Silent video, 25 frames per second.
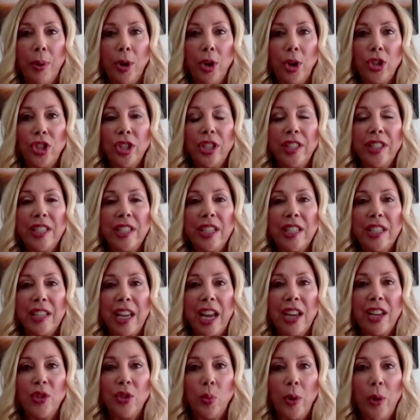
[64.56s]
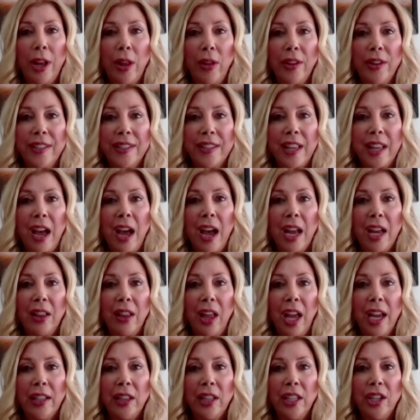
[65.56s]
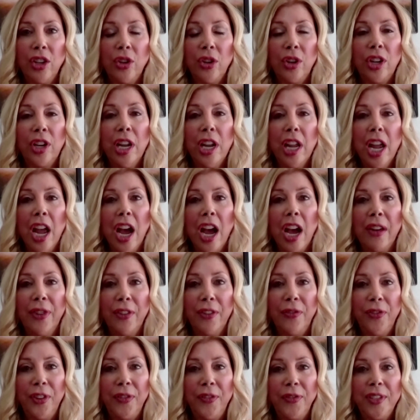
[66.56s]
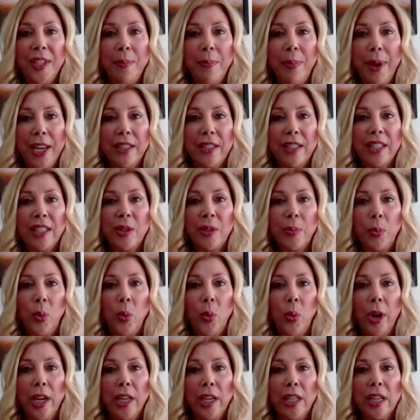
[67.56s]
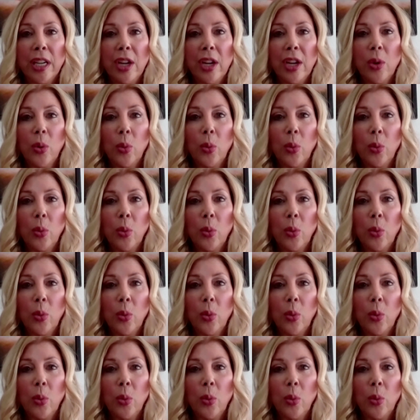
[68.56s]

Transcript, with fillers: on purchases as well as the high likelihood of a 50 basis point